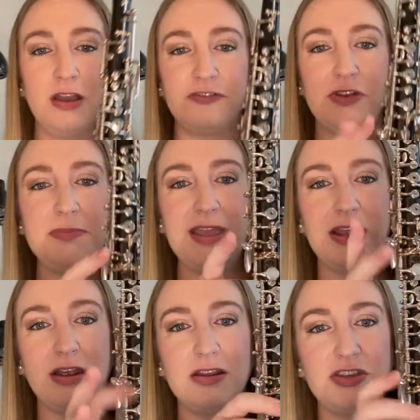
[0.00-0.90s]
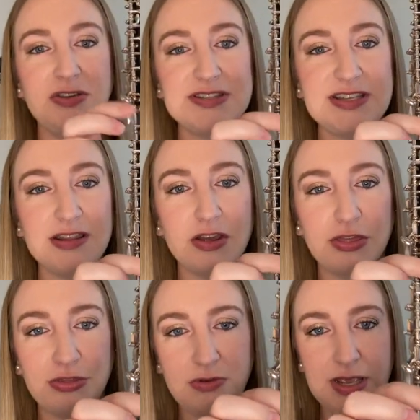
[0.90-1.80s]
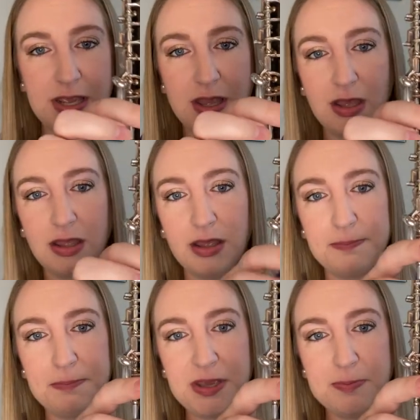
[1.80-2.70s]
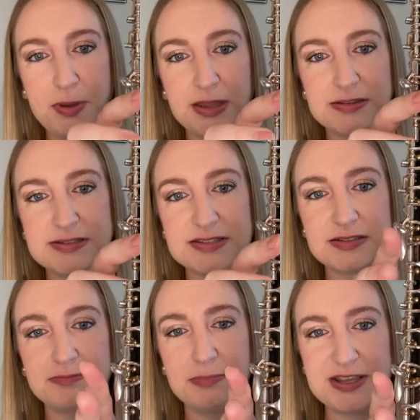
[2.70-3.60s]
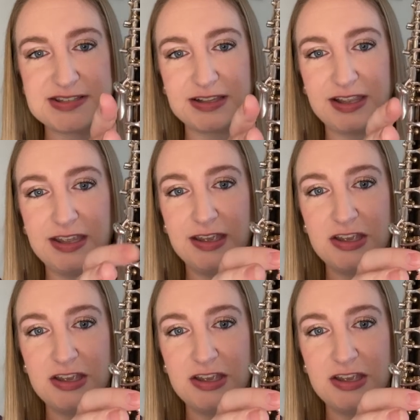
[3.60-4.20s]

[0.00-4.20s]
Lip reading: From there, you can see there are three big buttons, basically.